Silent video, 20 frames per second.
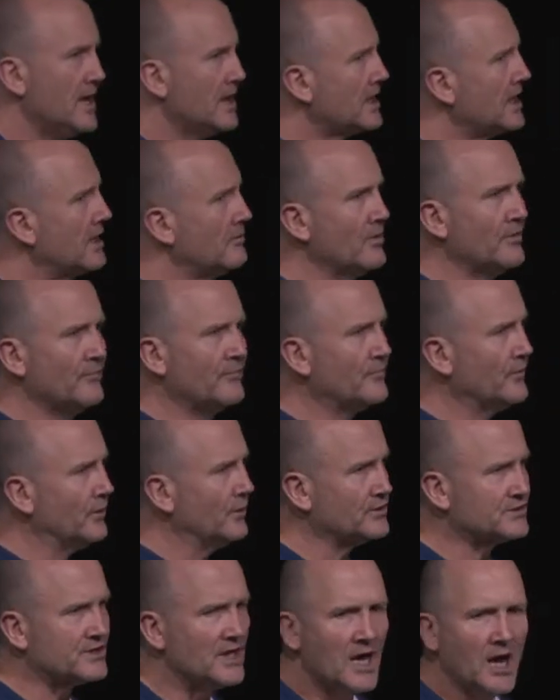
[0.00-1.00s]
Come on,
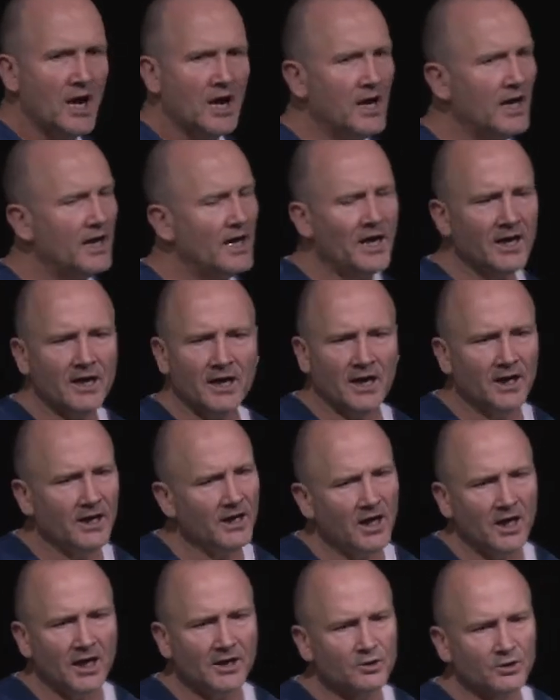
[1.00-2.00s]
folks.
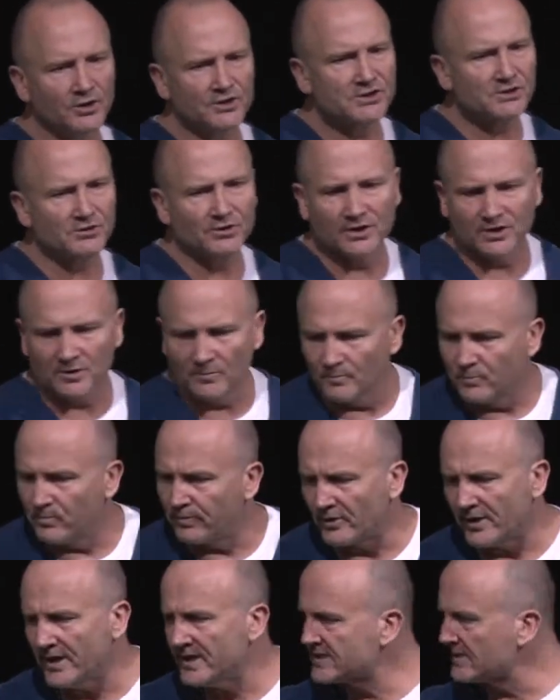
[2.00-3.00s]
I got to tell you, the
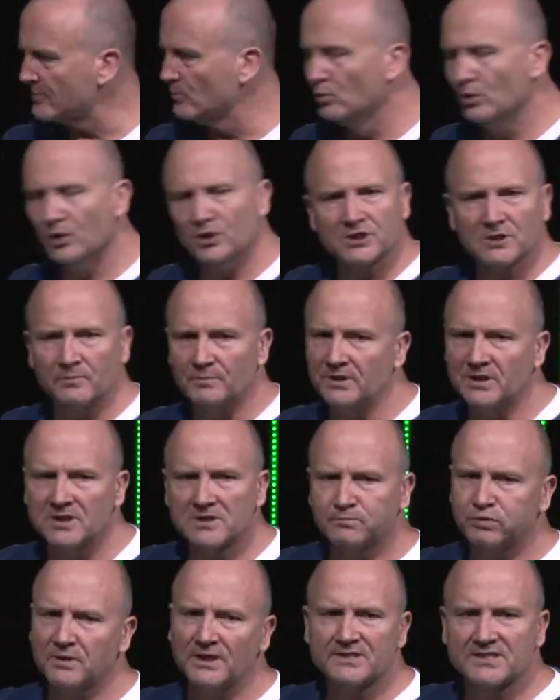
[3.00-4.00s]
praise and worship in
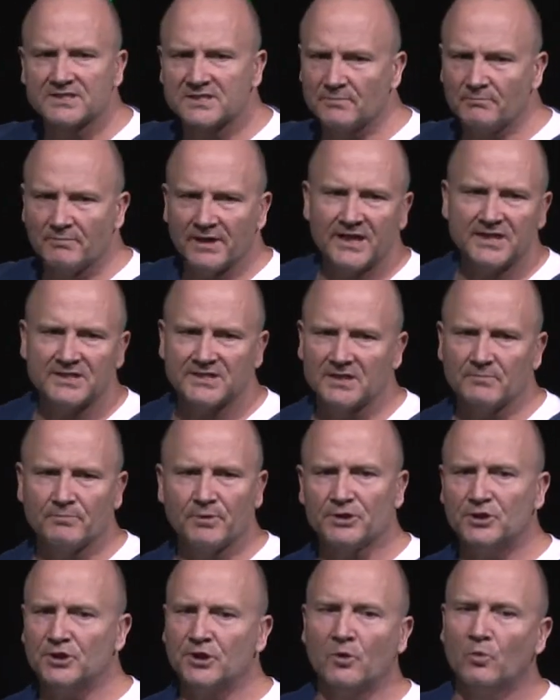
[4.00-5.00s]
this place is amazing.
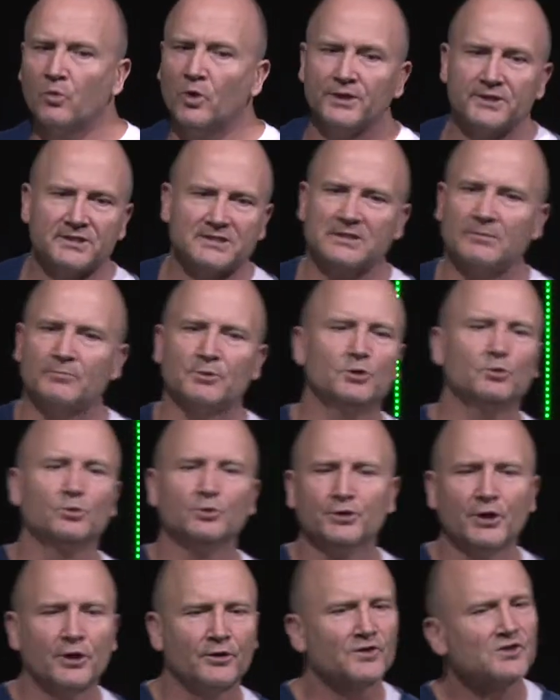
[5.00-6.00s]
But you know what? Some of you will
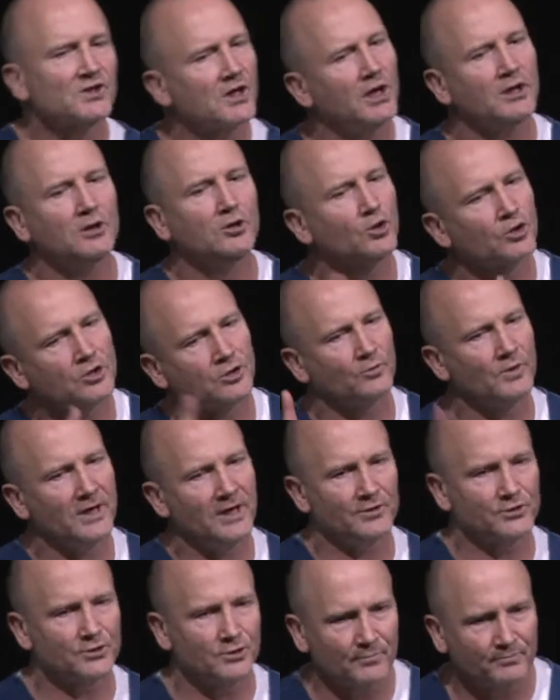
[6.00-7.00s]
notice, I look
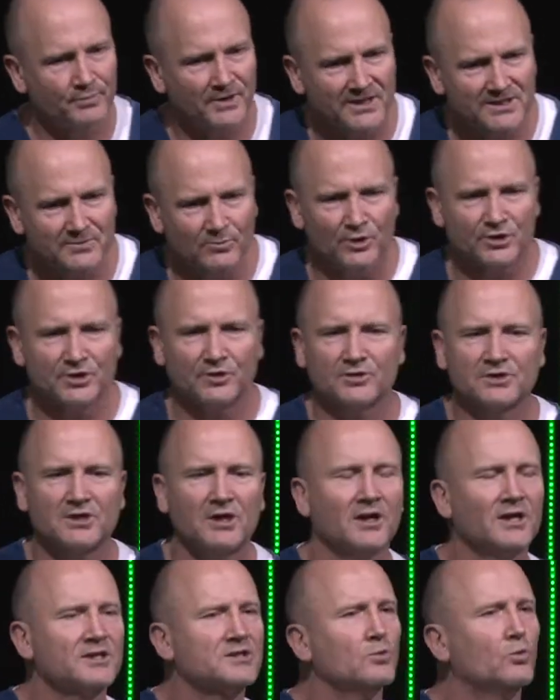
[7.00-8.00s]
around during praise and worship because I
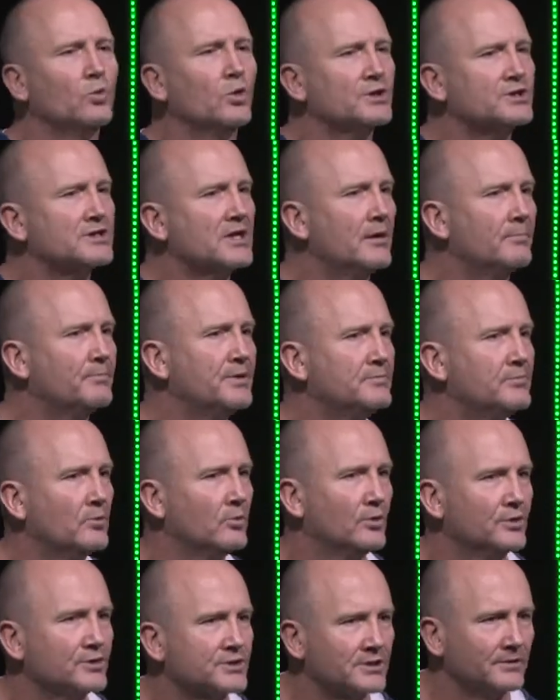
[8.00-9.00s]
like to watch how people
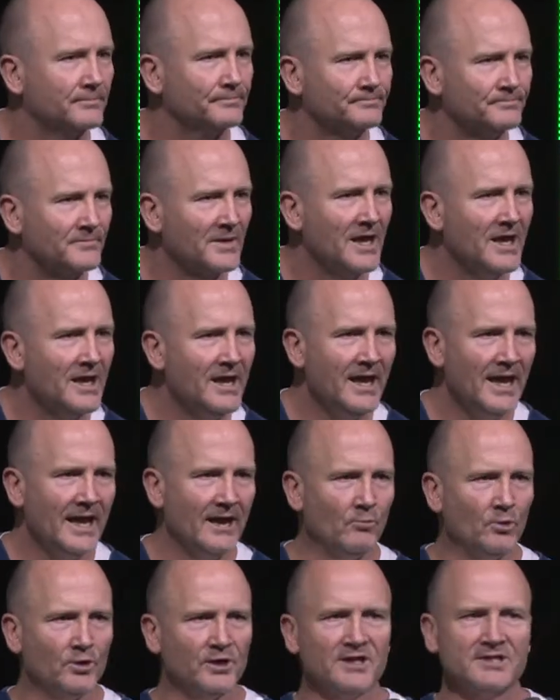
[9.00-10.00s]
worship.
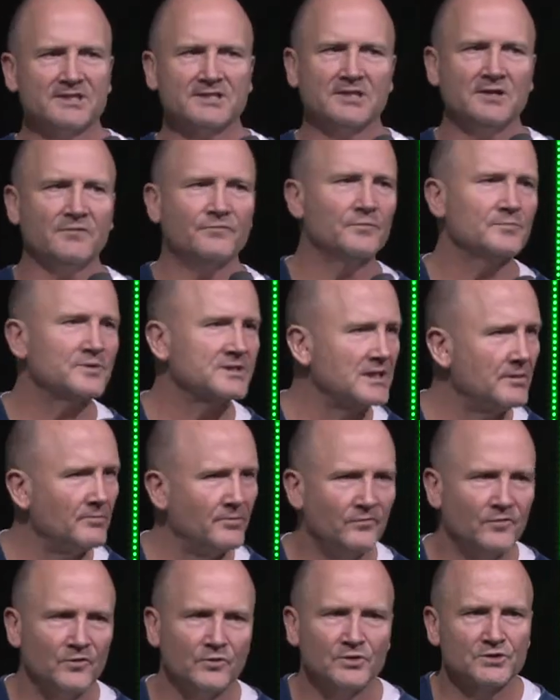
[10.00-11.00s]
And what I see from some
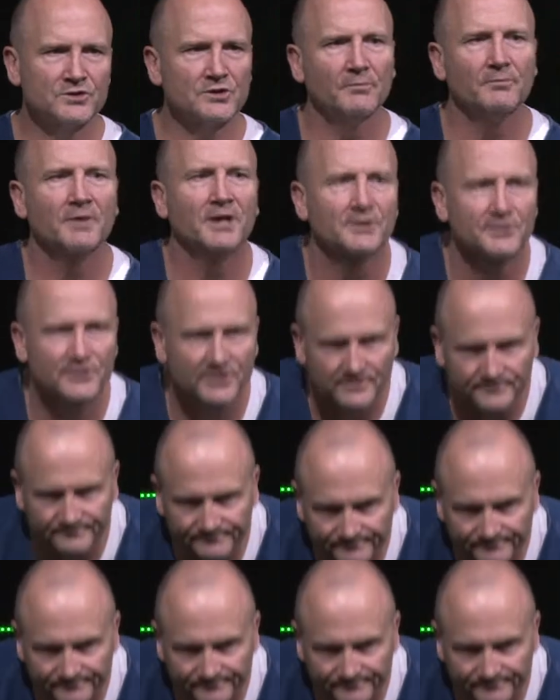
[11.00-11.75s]
of you is not much.